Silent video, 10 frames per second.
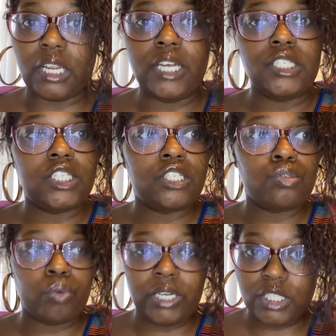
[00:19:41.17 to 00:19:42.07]
It's
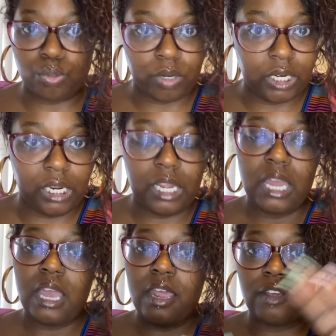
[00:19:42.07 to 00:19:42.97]
2020,
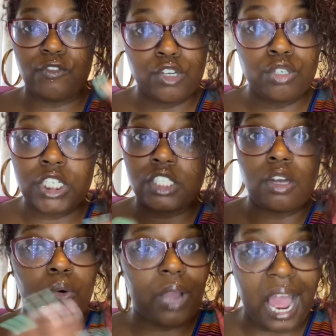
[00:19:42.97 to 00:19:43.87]
and if you just
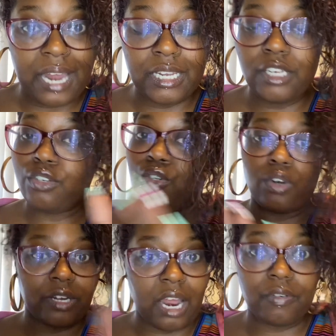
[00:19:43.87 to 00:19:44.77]
don't got it,
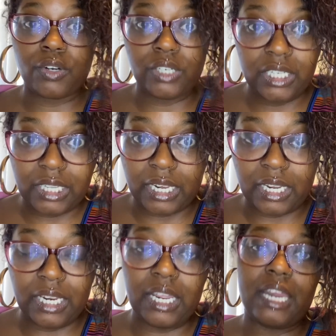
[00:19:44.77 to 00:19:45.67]
you're never gonna get
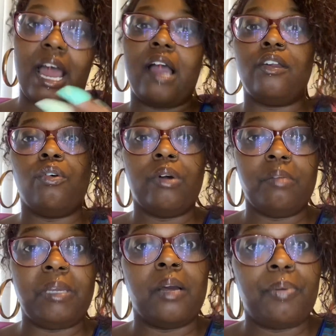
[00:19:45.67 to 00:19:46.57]
it, and I don't wanna
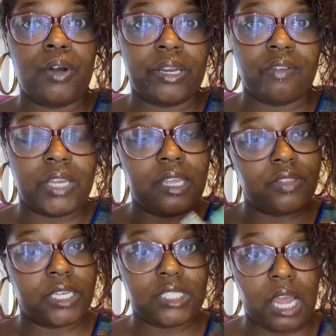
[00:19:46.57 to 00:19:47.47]
be a part of it. And
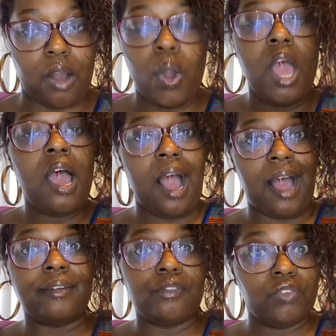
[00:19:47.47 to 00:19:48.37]
that's how
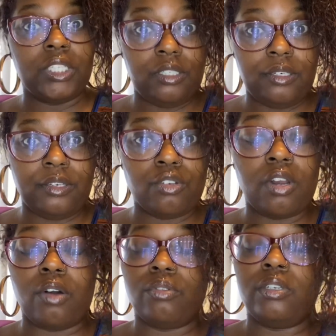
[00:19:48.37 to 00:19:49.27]
I really, you
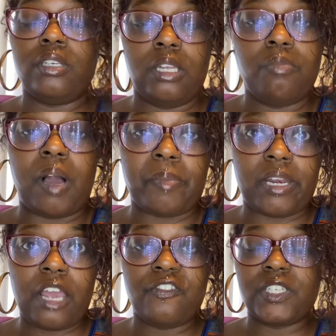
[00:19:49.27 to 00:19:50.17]
know, live by my
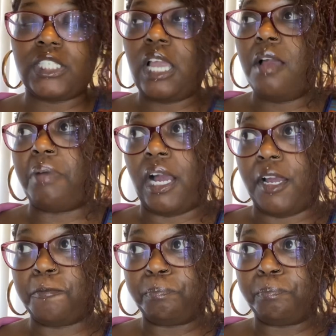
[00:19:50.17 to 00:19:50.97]
life and stand by.